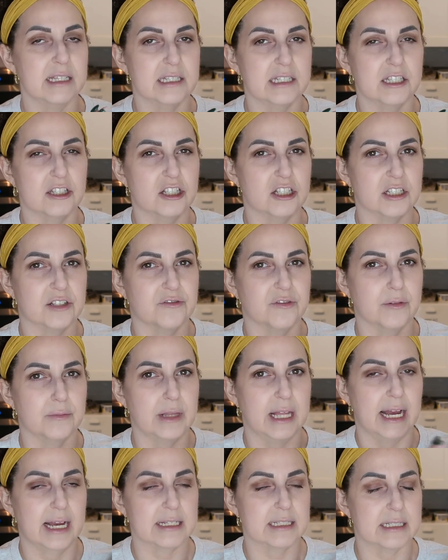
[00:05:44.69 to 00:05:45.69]
This is just
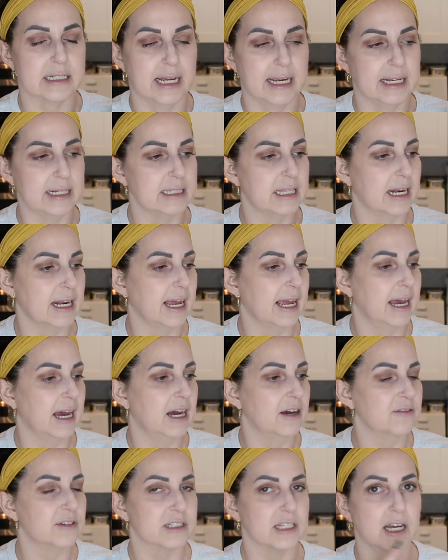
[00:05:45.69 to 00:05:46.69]
from last night that I
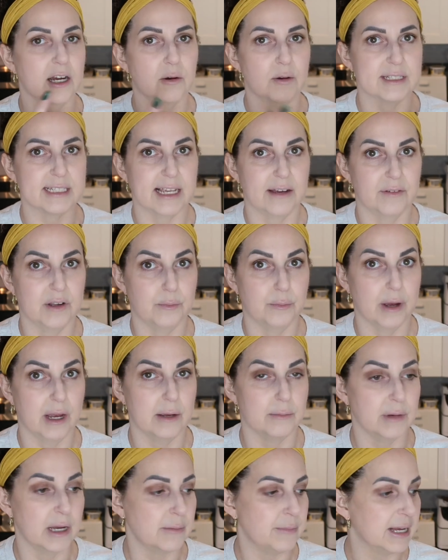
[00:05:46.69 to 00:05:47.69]
have because I always have it
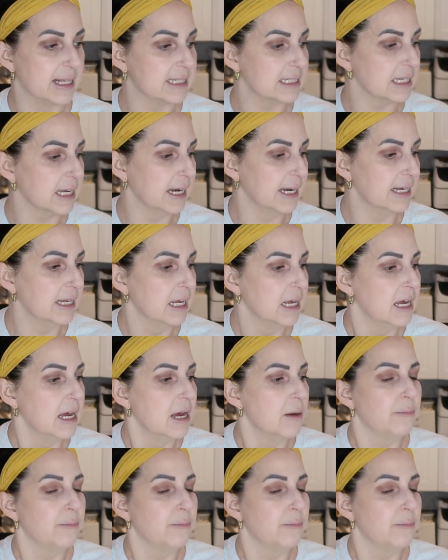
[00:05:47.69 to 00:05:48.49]
by my bedside.